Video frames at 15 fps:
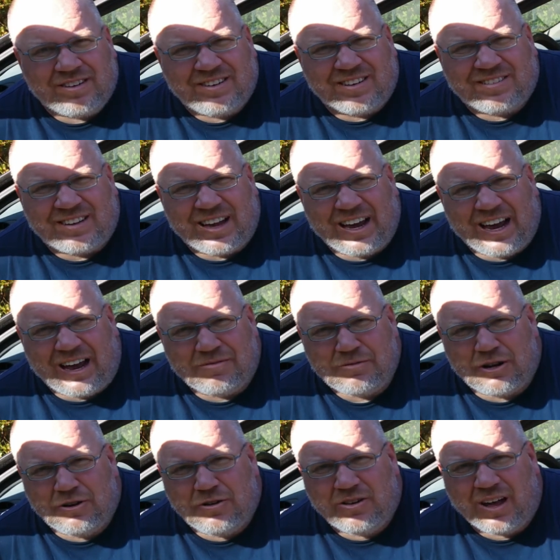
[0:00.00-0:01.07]
decided I'm
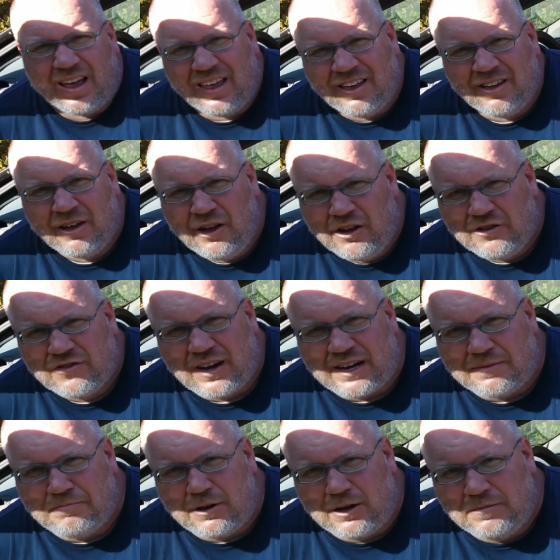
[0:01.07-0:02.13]
going to try to
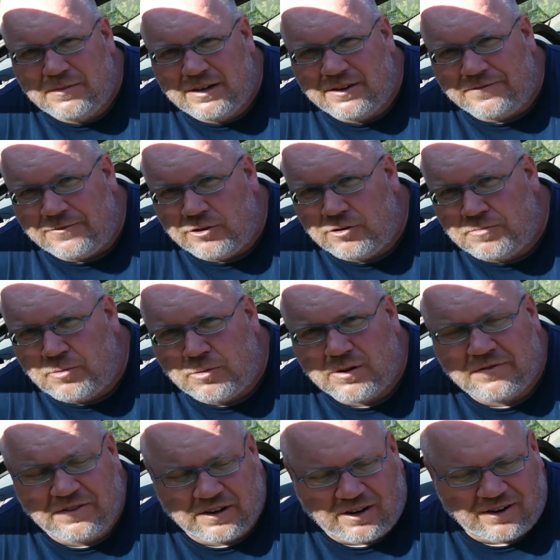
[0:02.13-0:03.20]
put them in the floorboard of
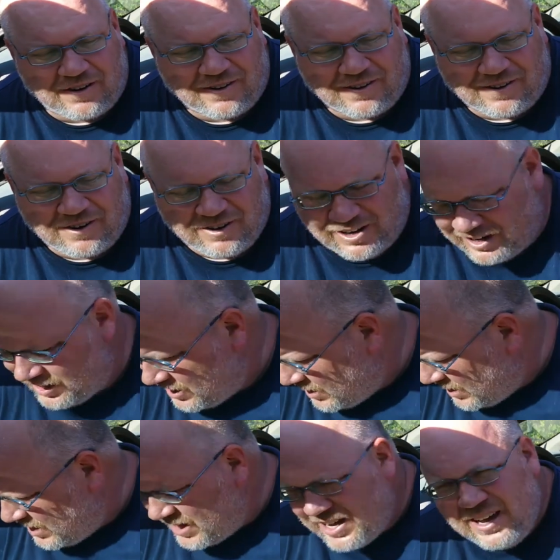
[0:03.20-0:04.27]
the car.
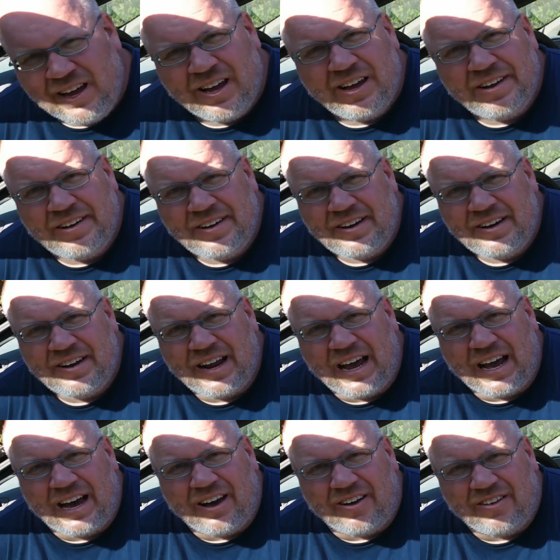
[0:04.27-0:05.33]

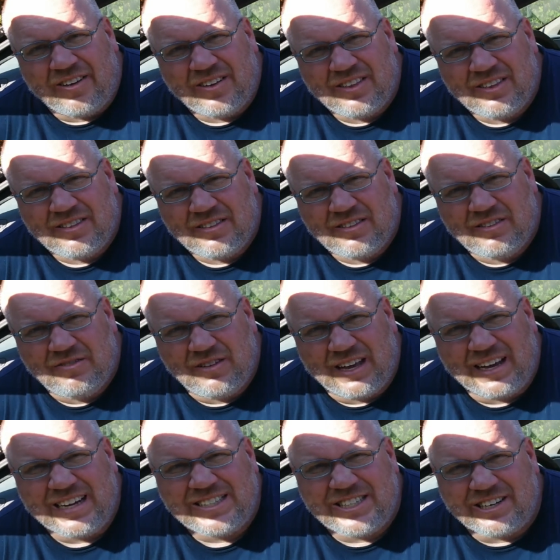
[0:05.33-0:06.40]
Now the
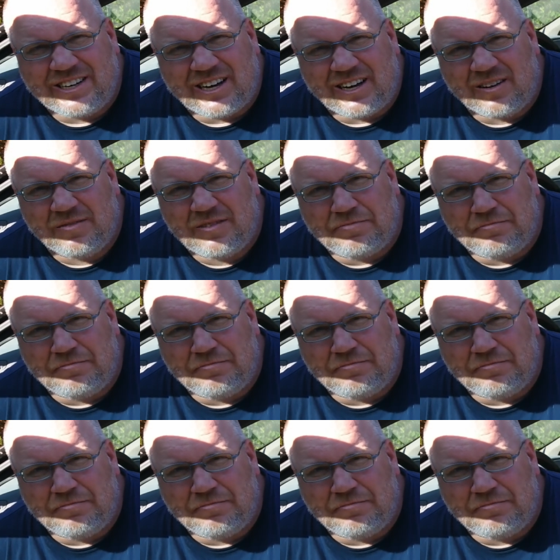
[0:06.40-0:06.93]
issue comes